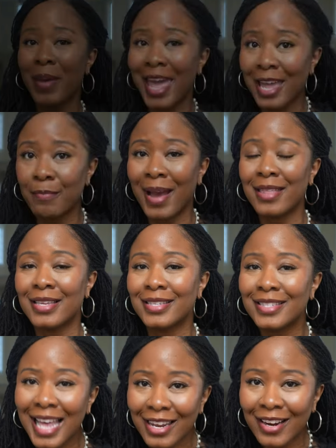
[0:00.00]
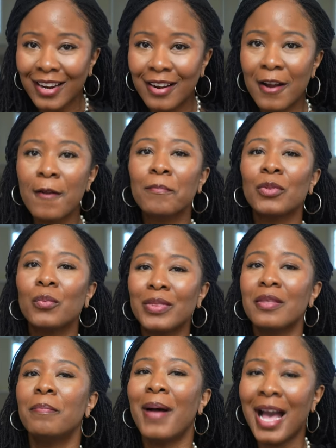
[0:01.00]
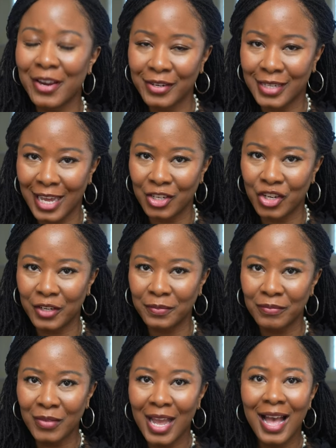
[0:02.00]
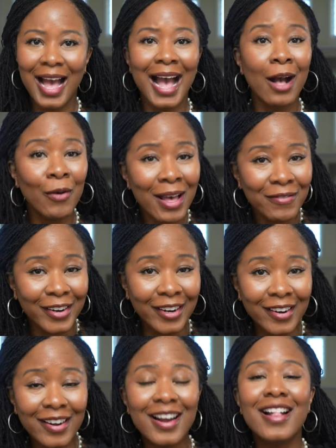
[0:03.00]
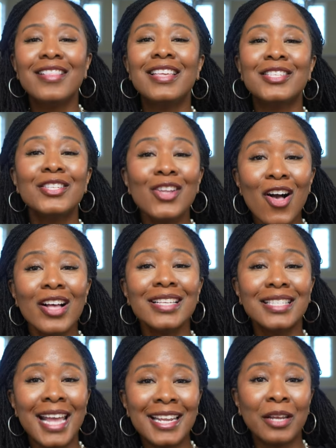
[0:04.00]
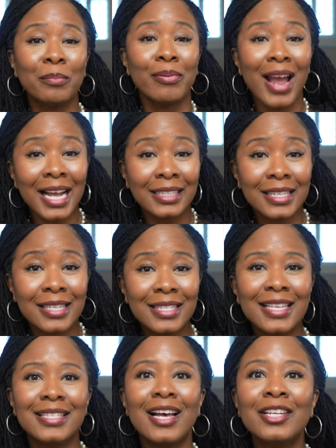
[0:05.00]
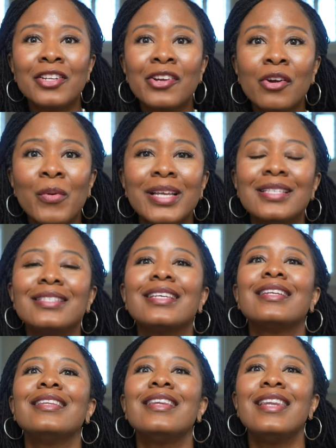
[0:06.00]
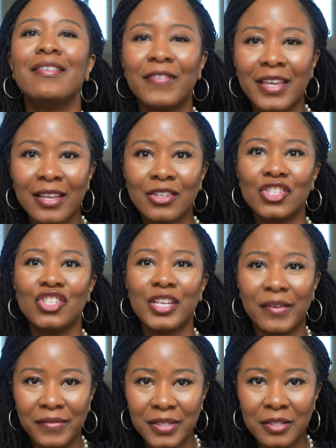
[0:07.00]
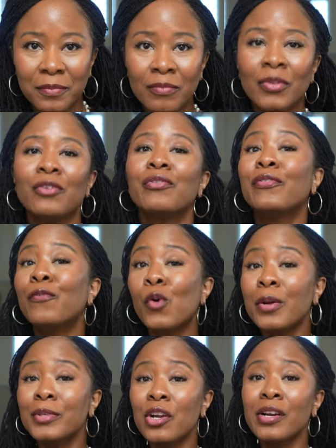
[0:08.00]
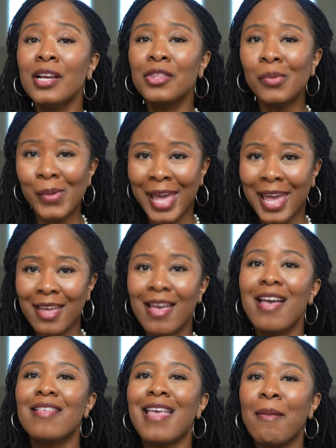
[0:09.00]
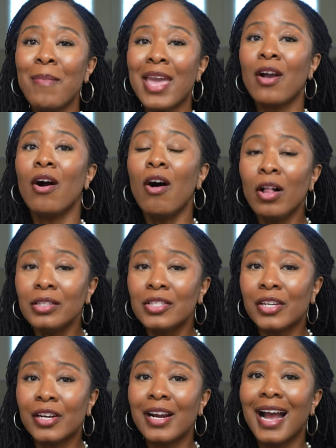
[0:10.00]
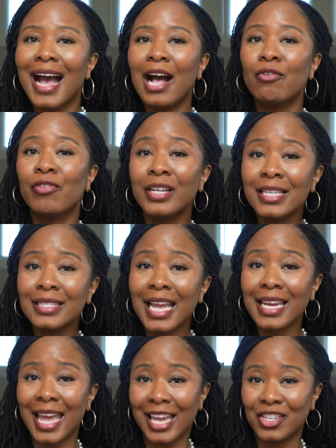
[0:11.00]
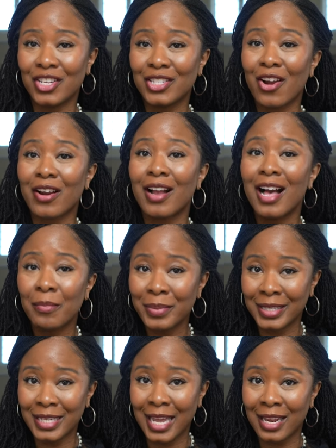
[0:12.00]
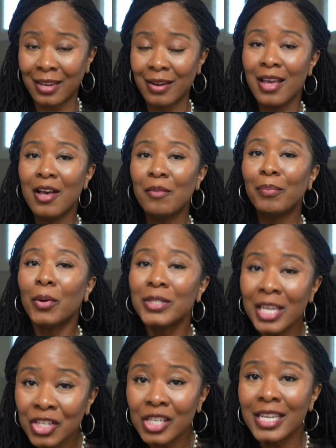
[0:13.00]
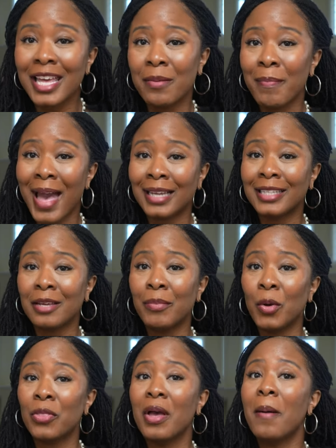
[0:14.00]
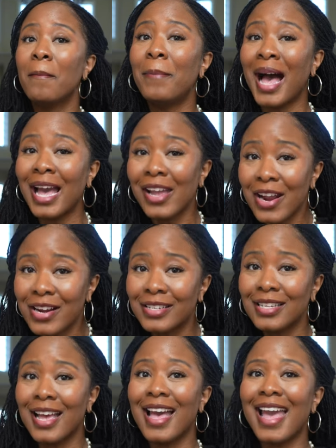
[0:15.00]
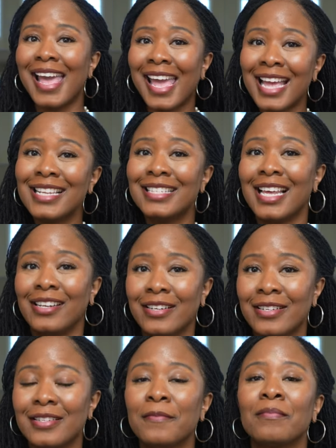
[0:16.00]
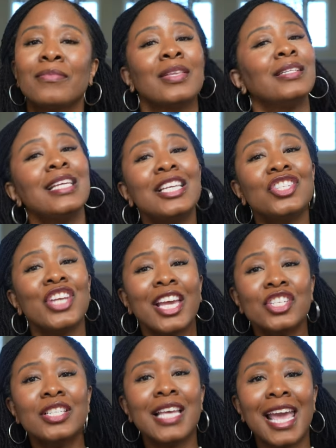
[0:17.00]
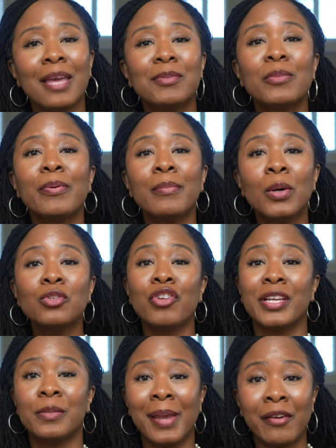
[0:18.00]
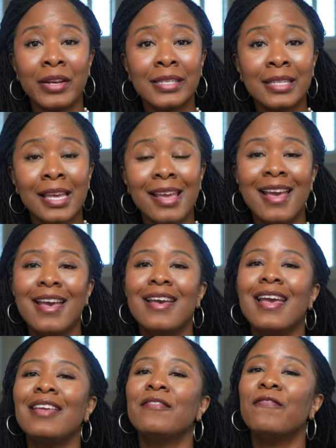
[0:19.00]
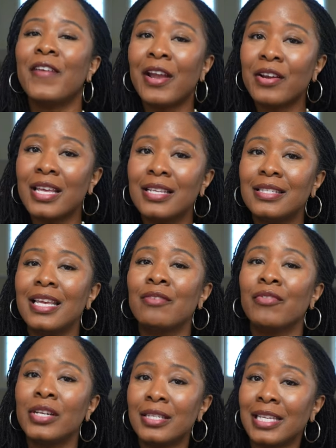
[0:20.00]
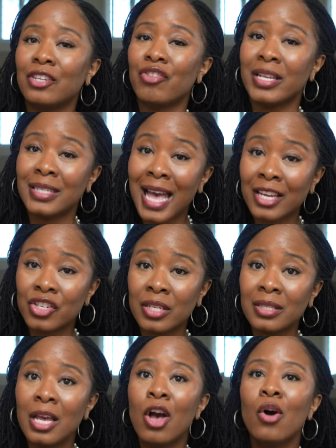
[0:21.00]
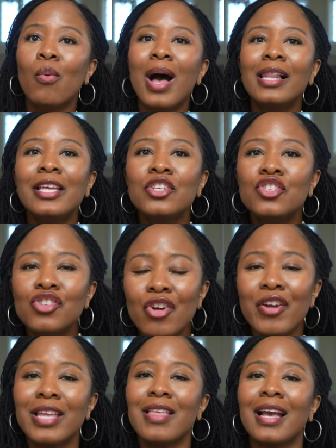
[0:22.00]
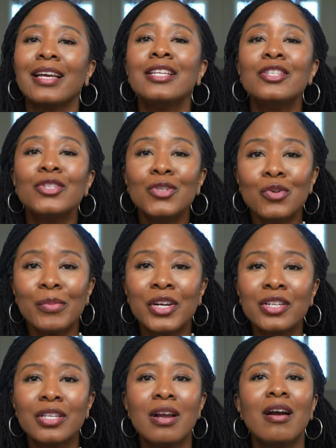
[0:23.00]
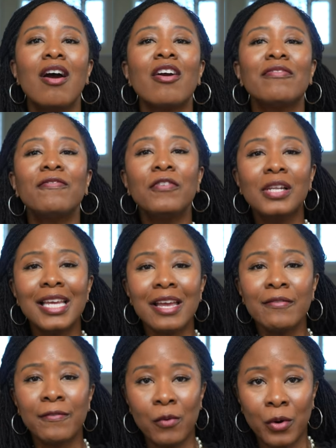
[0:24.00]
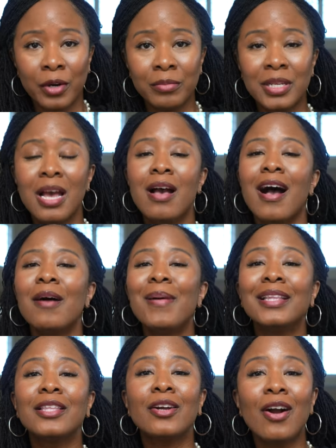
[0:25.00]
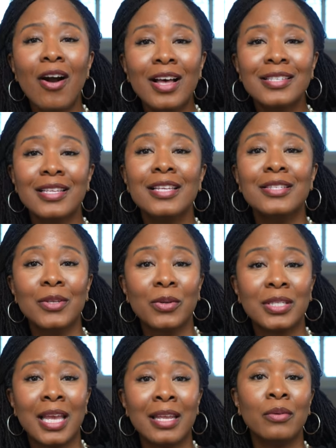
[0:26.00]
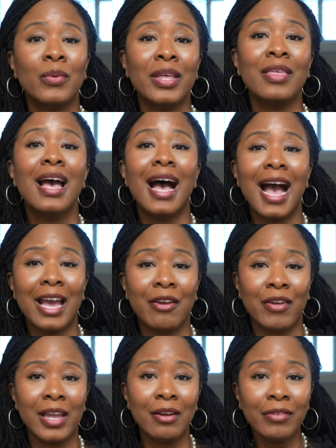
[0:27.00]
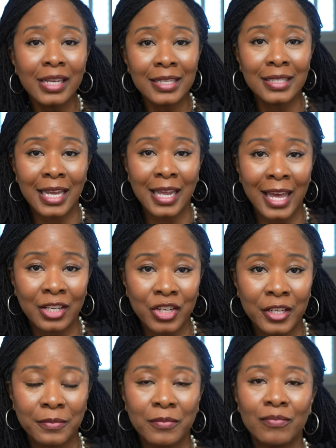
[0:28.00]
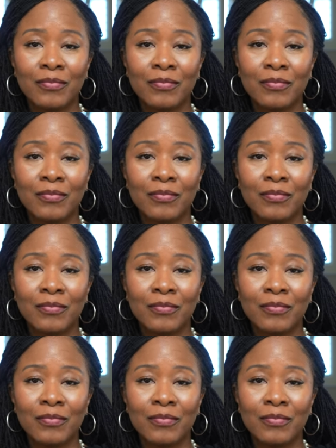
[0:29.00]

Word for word: paid by the seller with the buyer's agent. However, this long standing practice is undergoing significant shifts. Reforms are underway that may alter how real estate agents are compensated, potentially impacting both buyers and sellers. These changes aim to promote transparency and fairness in real estate transactions while ensuring that consumers are fully informed about the costs associated with hiring a real estate agent.